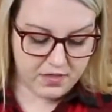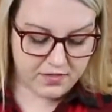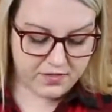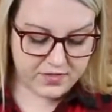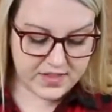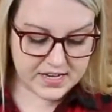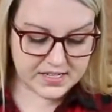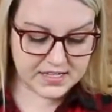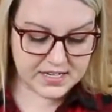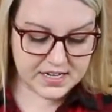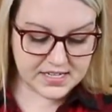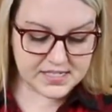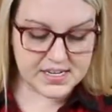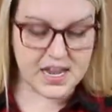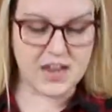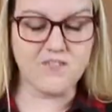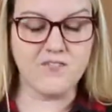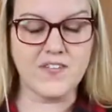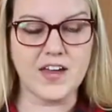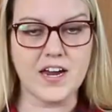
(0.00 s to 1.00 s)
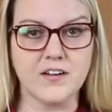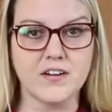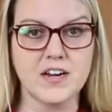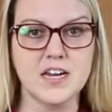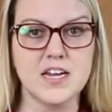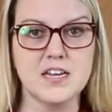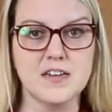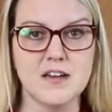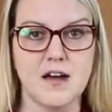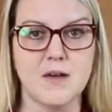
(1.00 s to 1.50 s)
This is a
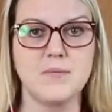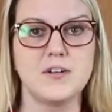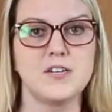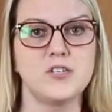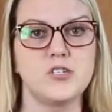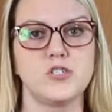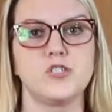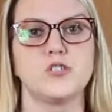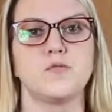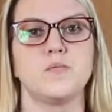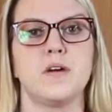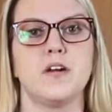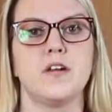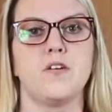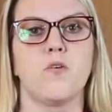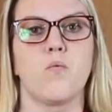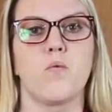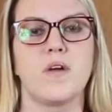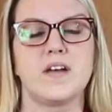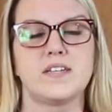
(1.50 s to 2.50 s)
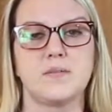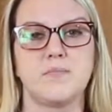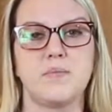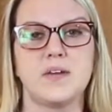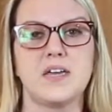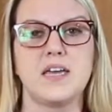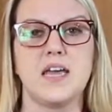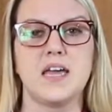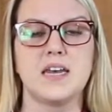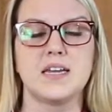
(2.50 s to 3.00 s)
very yummy gingerbread
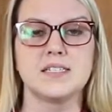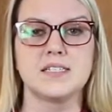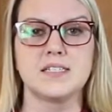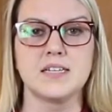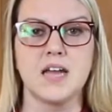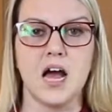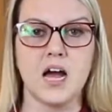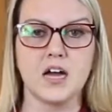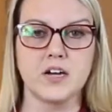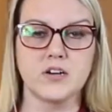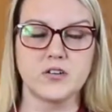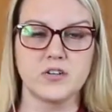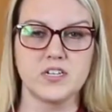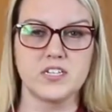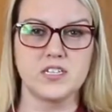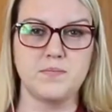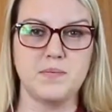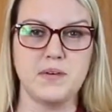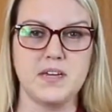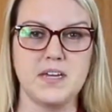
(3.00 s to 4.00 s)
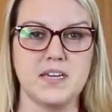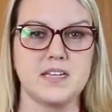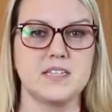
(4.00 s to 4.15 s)
recipe, and it's not crispy.